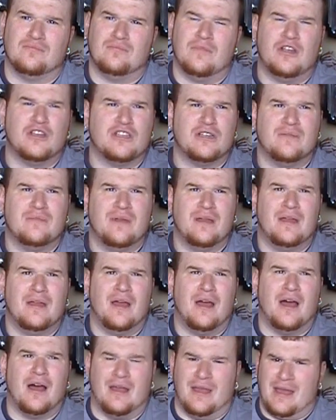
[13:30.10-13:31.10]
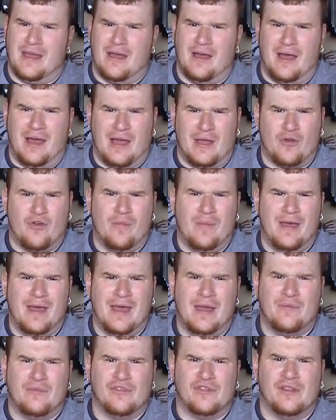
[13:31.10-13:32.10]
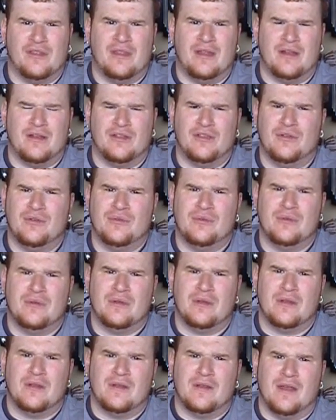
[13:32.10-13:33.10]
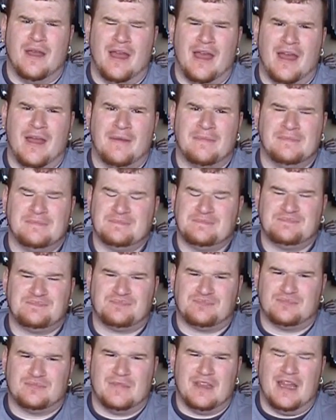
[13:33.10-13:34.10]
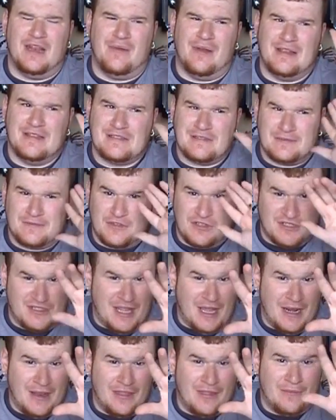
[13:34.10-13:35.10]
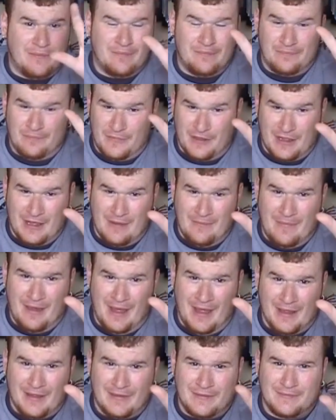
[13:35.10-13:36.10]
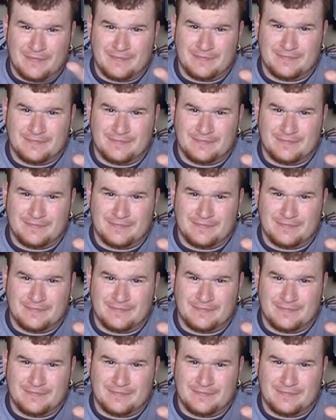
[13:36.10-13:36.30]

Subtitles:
Martian Man, oh yeah, Aquaman was in there too. Anyways, there's 10 of them that come back.